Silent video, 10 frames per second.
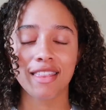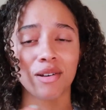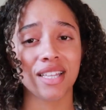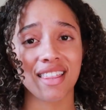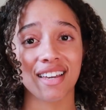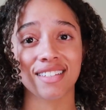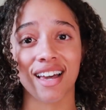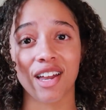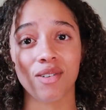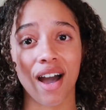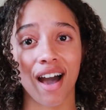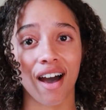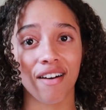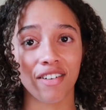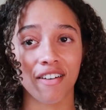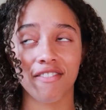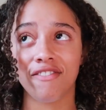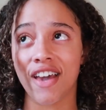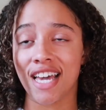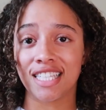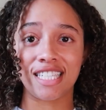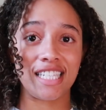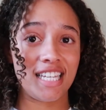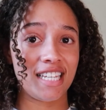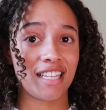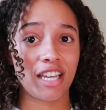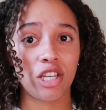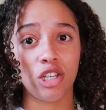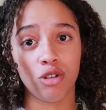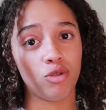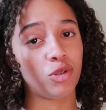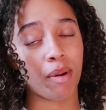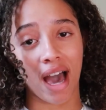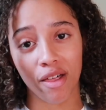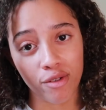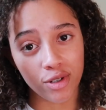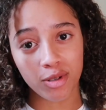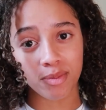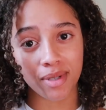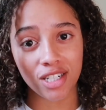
The only thing is I don't have a fancy like huge bathroom